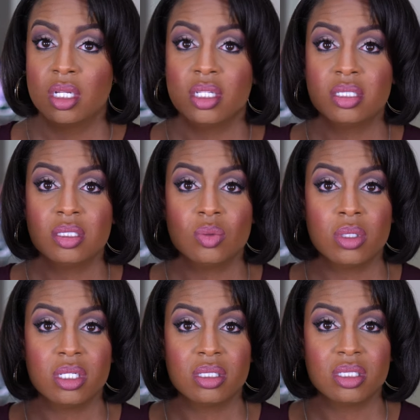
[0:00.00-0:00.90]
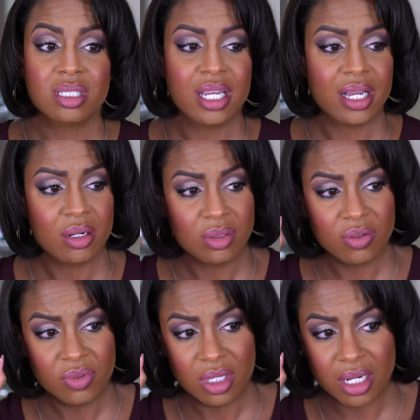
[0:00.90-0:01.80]
This is what it looks like. I don't know
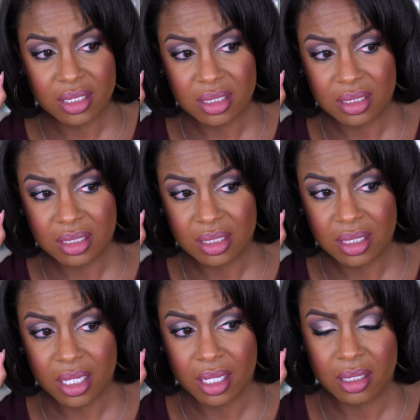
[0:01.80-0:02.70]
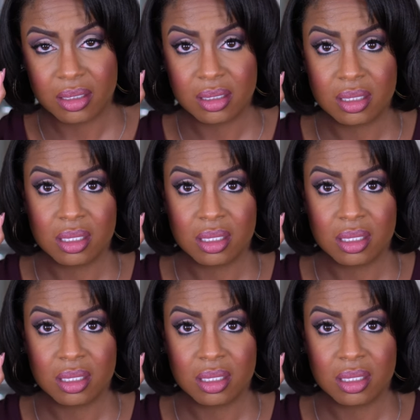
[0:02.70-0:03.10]
if you guys can see that.